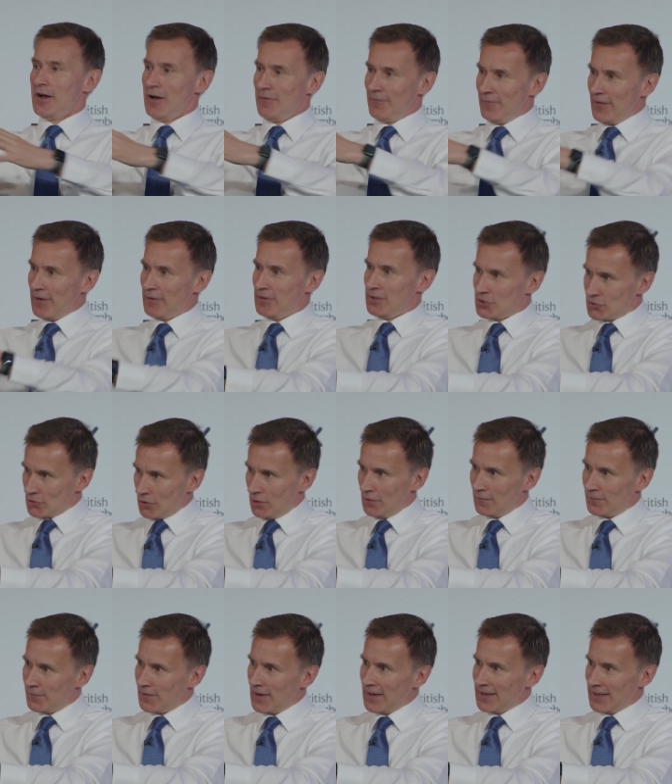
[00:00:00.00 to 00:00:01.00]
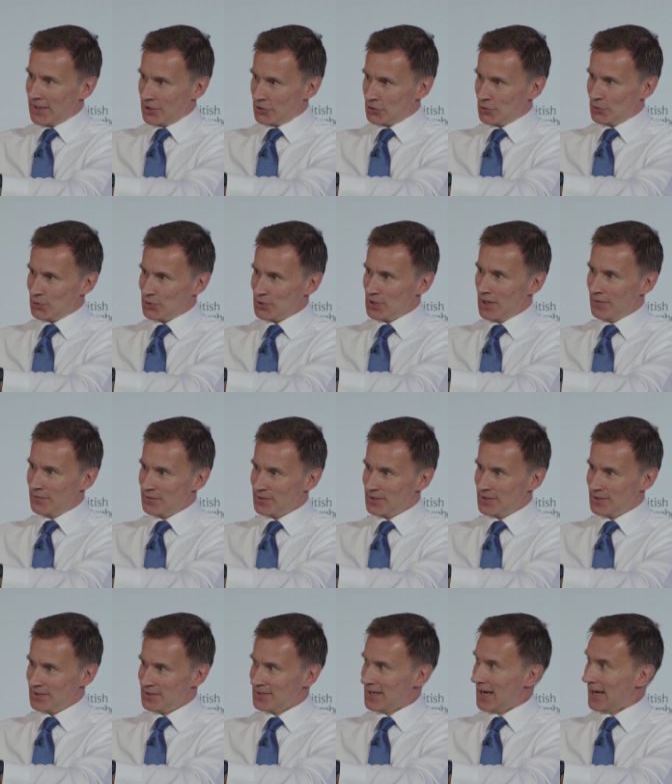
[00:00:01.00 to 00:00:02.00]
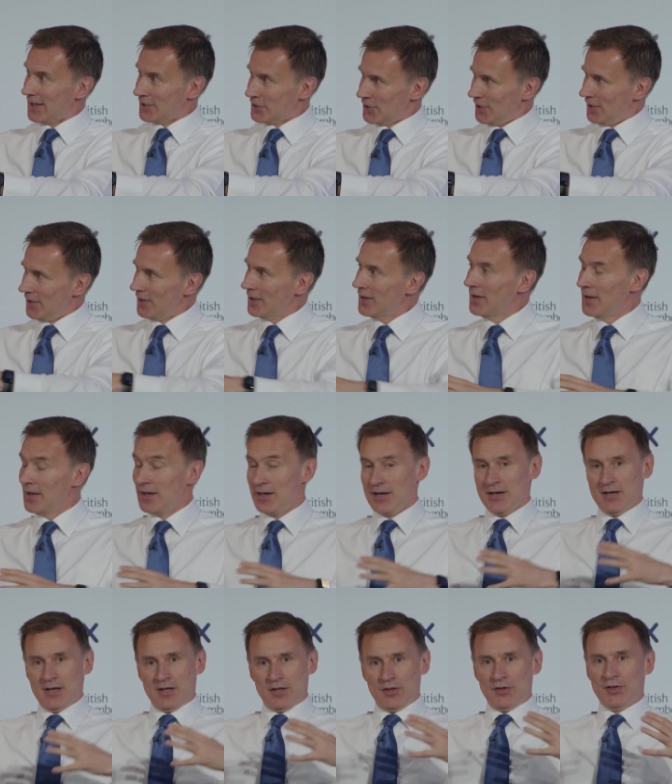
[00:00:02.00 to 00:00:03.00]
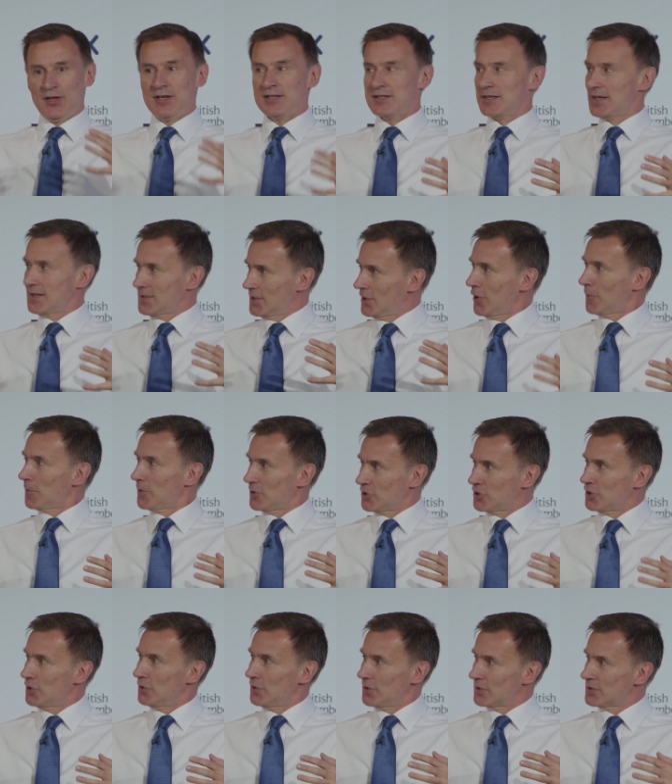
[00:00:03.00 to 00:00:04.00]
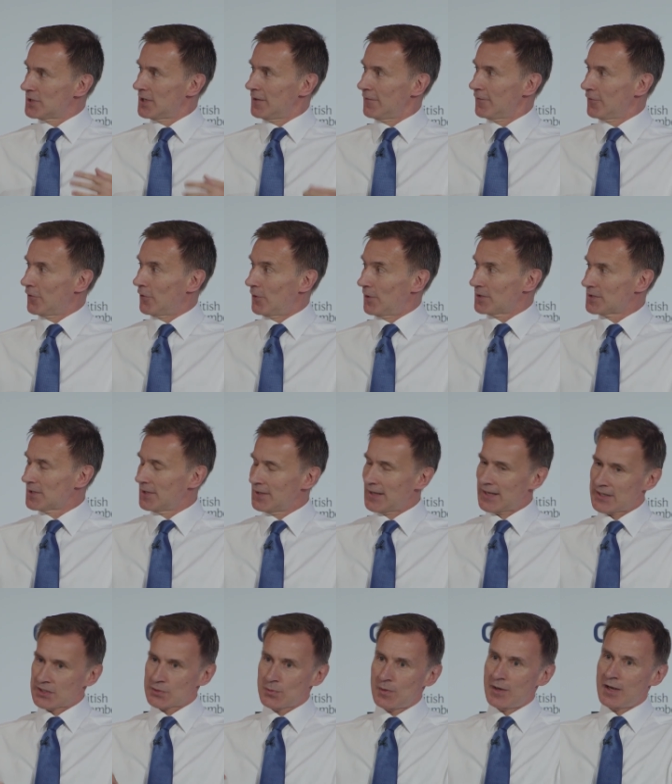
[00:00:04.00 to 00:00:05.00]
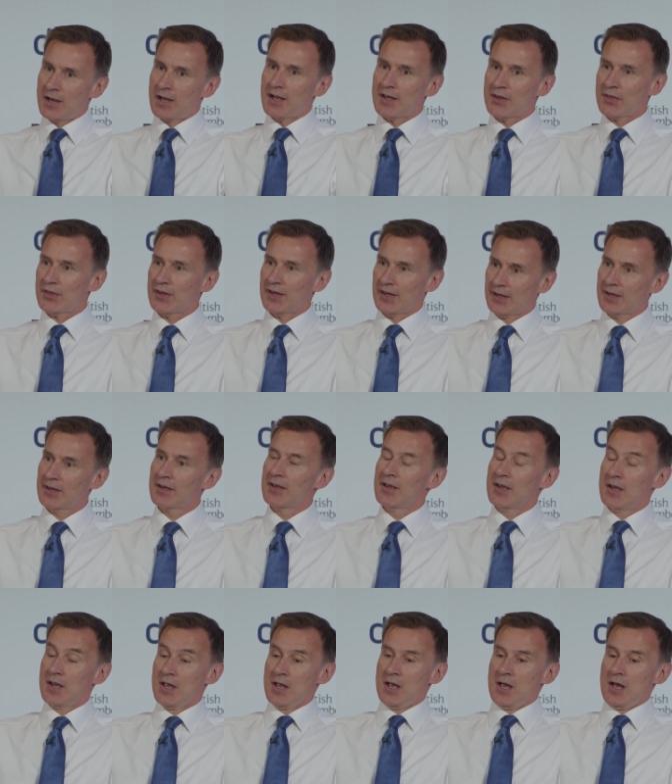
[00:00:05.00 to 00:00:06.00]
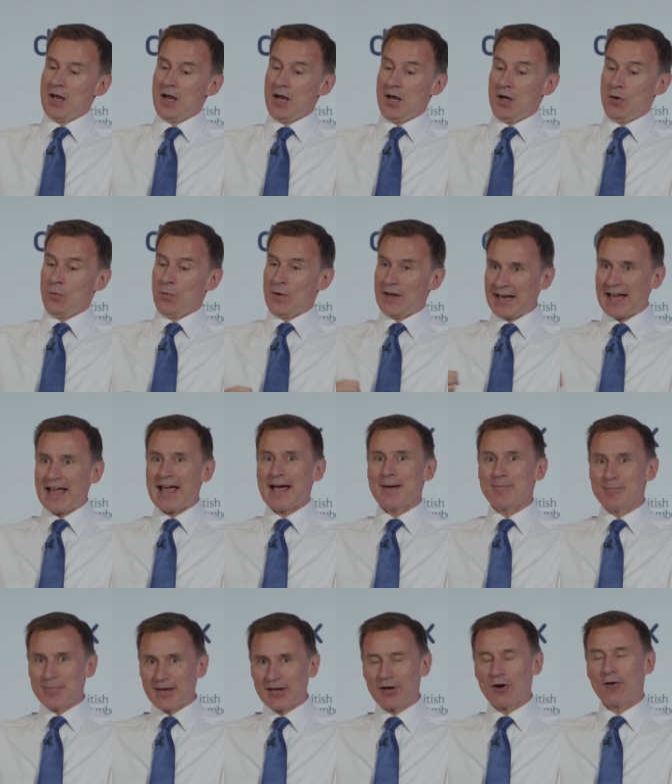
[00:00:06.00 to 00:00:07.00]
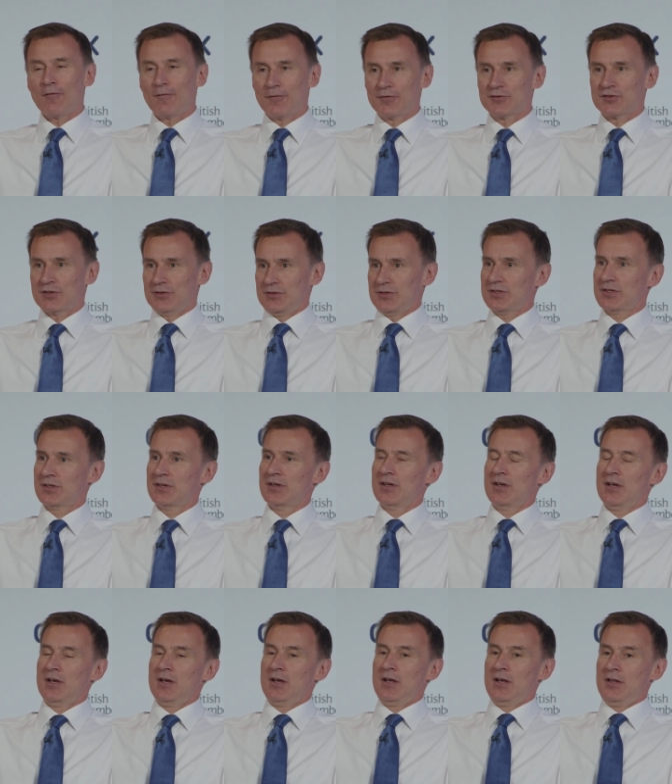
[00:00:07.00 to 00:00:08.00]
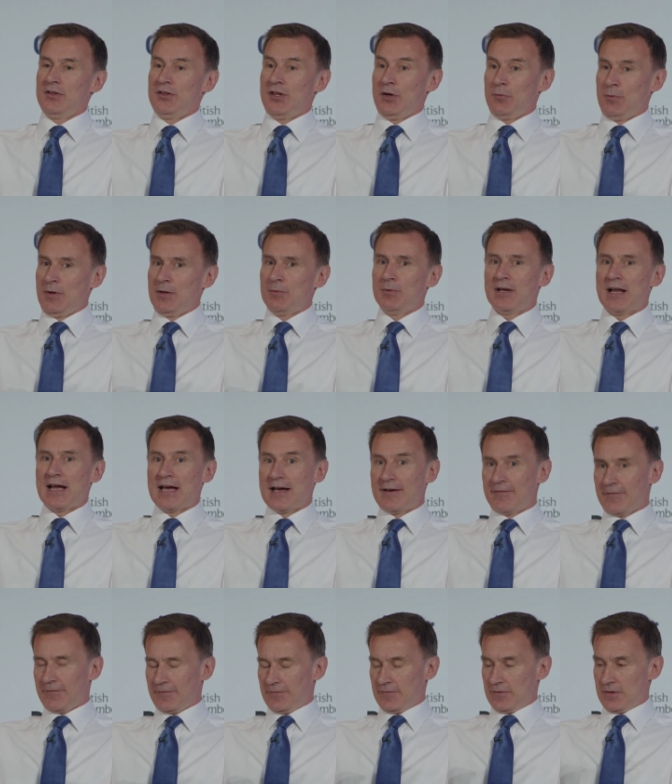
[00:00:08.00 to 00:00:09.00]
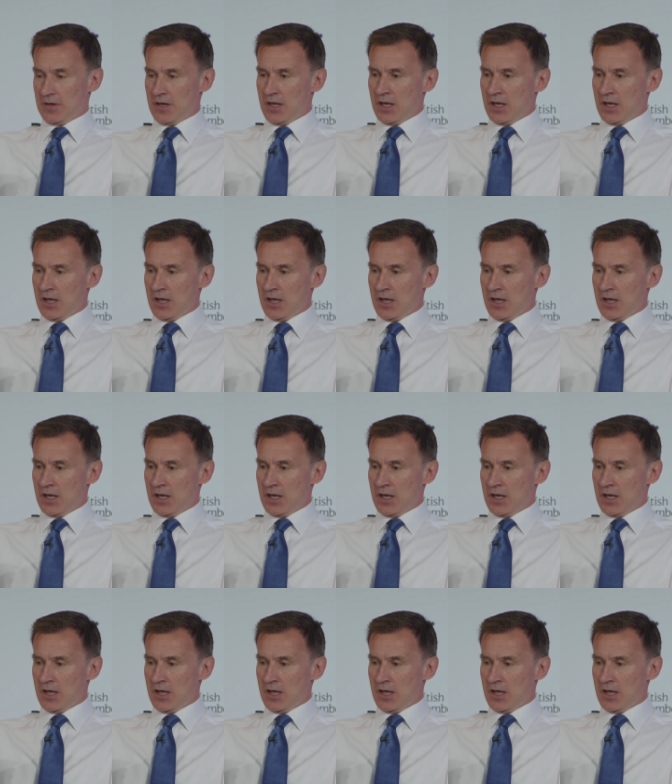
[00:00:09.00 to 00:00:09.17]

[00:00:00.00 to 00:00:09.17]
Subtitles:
a very strong financial services sector, this is an opportunity for us. And that's why I think we can be confident that we will have